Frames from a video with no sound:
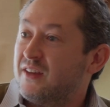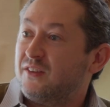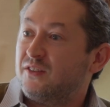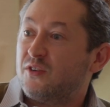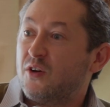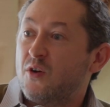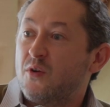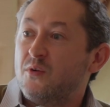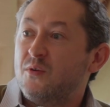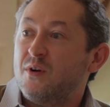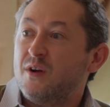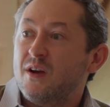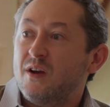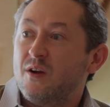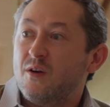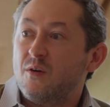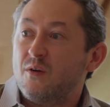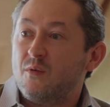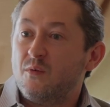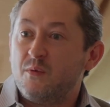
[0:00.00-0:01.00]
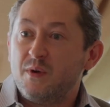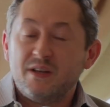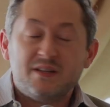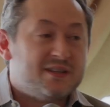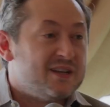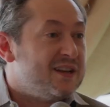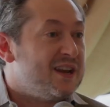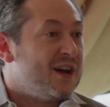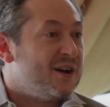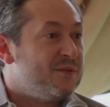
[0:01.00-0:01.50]
So we
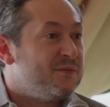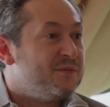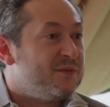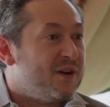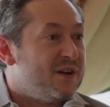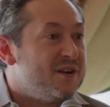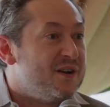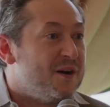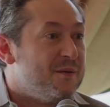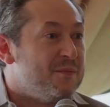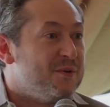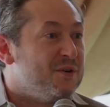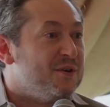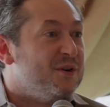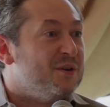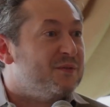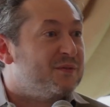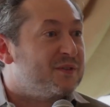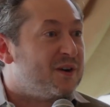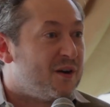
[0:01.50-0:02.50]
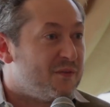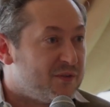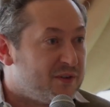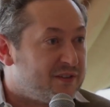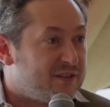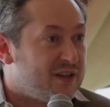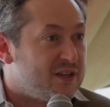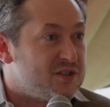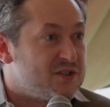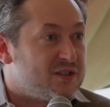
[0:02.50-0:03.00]
did have a number of
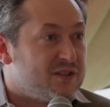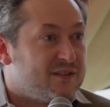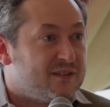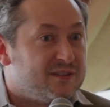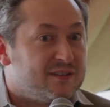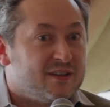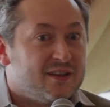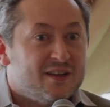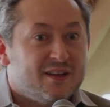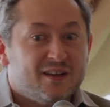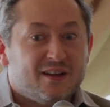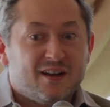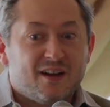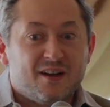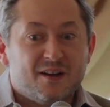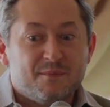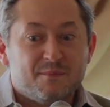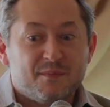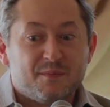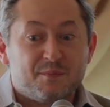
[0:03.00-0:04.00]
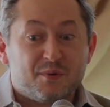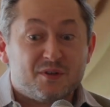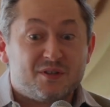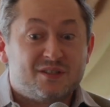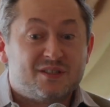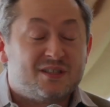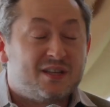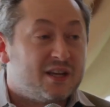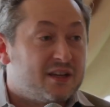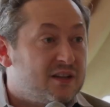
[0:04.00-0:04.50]
conversations,
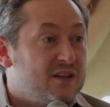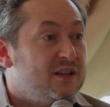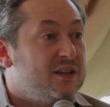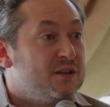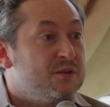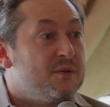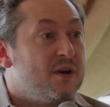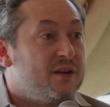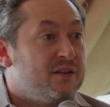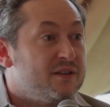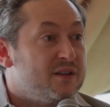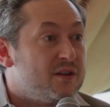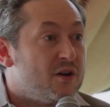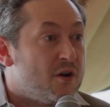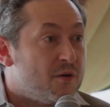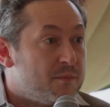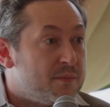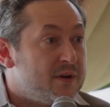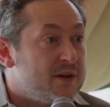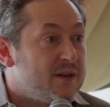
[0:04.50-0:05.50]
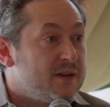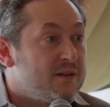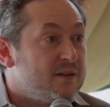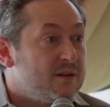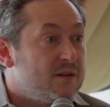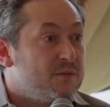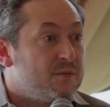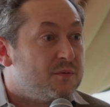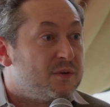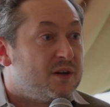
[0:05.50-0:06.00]
particularly around the opening,
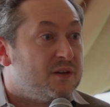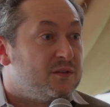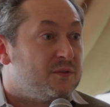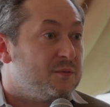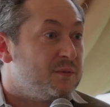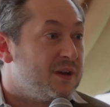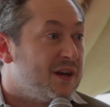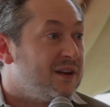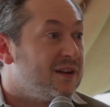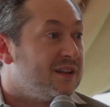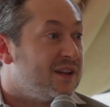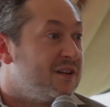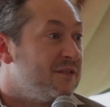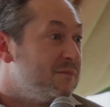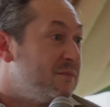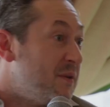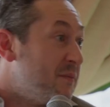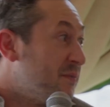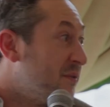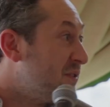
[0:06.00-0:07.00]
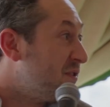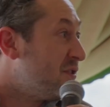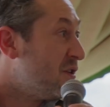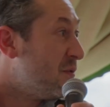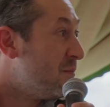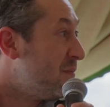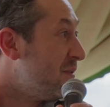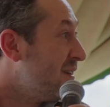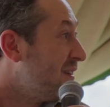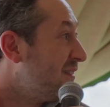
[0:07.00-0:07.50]
because we had a lot of people at the
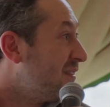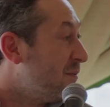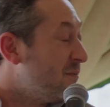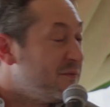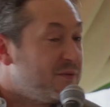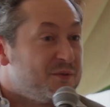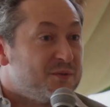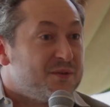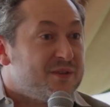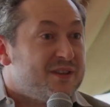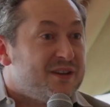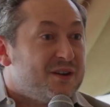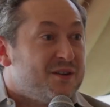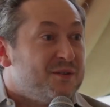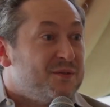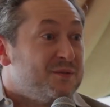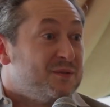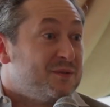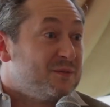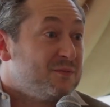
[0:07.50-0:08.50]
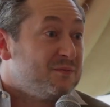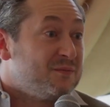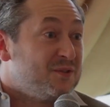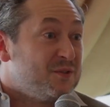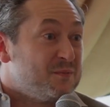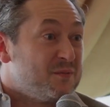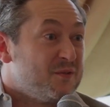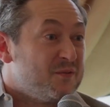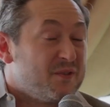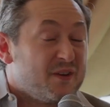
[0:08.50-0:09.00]
opening. Some of you were there, and it was
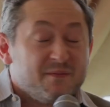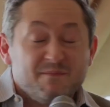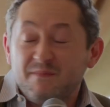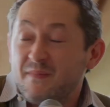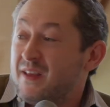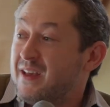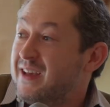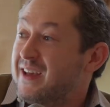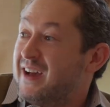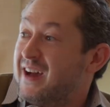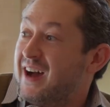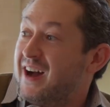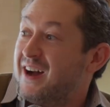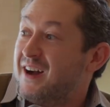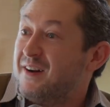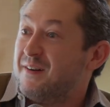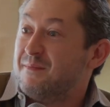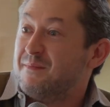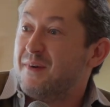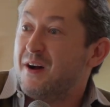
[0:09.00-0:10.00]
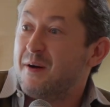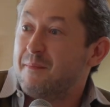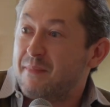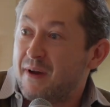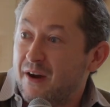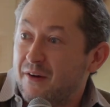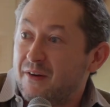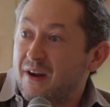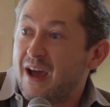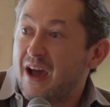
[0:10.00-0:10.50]
super fun,
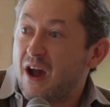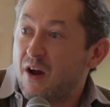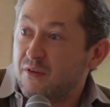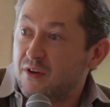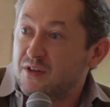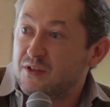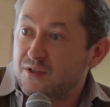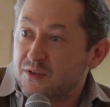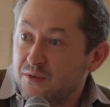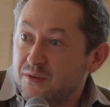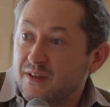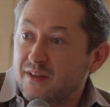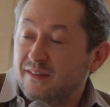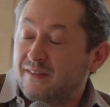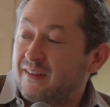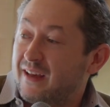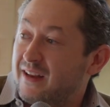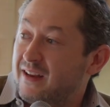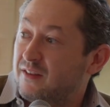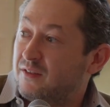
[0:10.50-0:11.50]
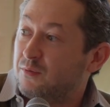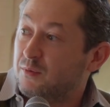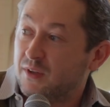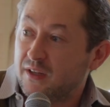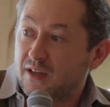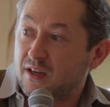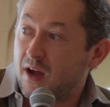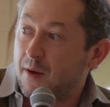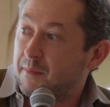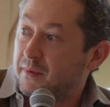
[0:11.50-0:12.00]
about how to do this. And it's
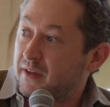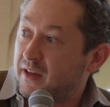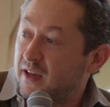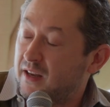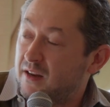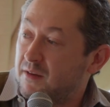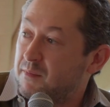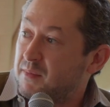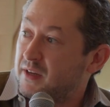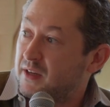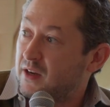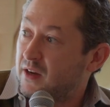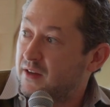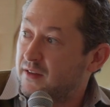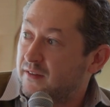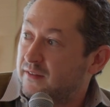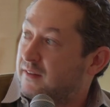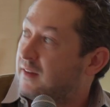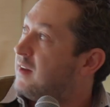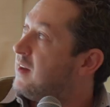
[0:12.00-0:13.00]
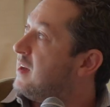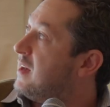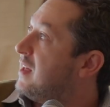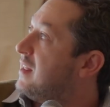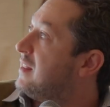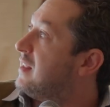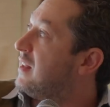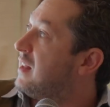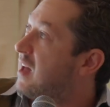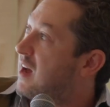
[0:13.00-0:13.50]
really complicated because
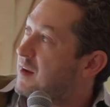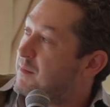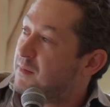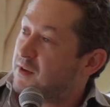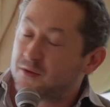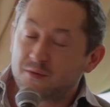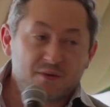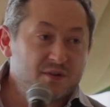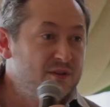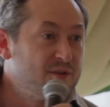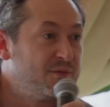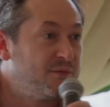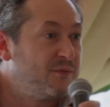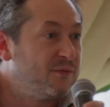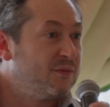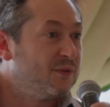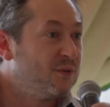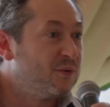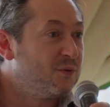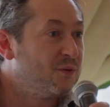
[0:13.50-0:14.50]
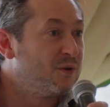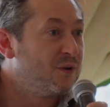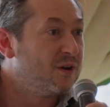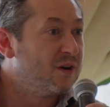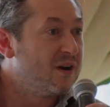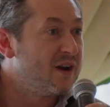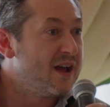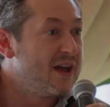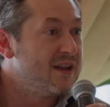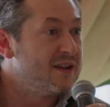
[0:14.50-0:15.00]
the line between the
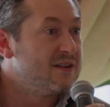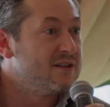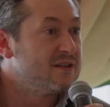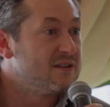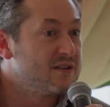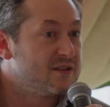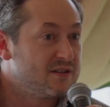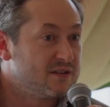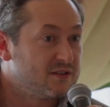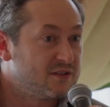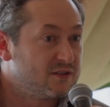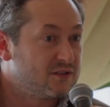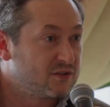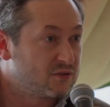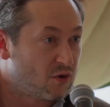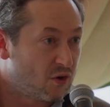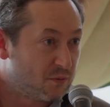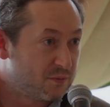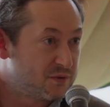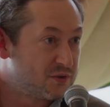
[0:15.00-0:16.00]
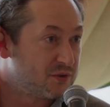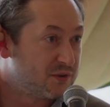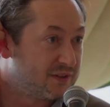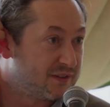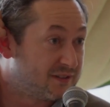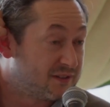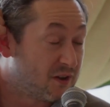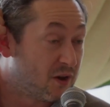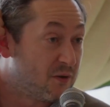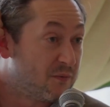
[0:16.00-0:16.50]
floor and the sculpture
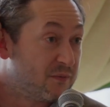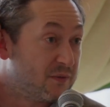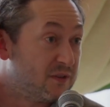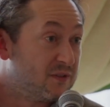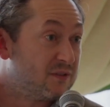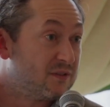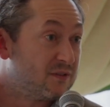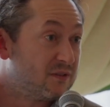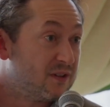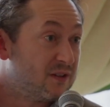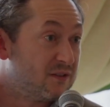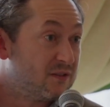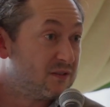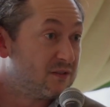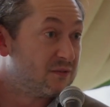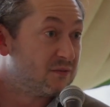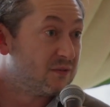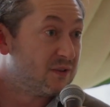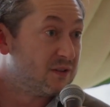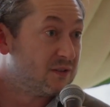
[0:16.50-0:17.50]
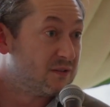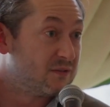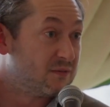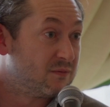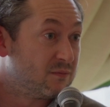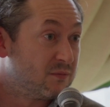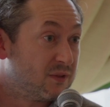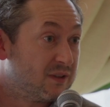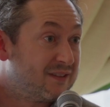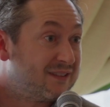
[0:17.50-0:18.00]
itself is
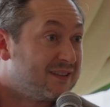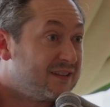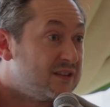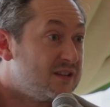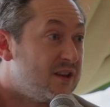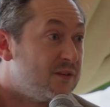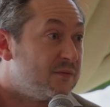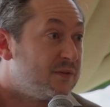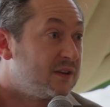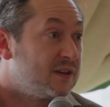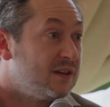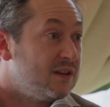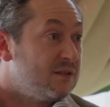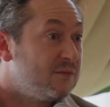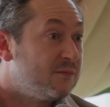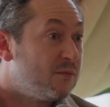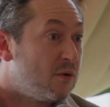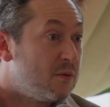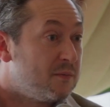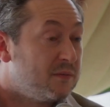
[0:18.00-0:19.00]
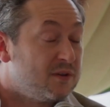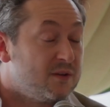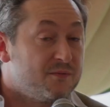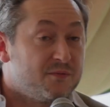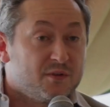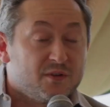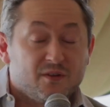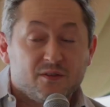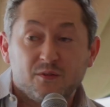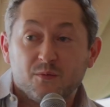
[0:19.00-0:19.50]
really significant formally
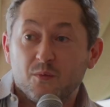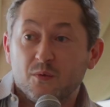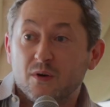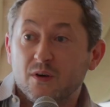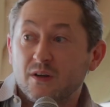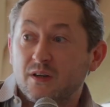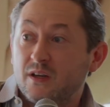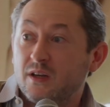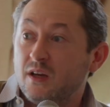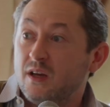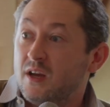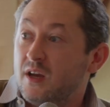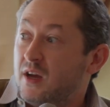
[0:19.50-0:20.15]
for this work.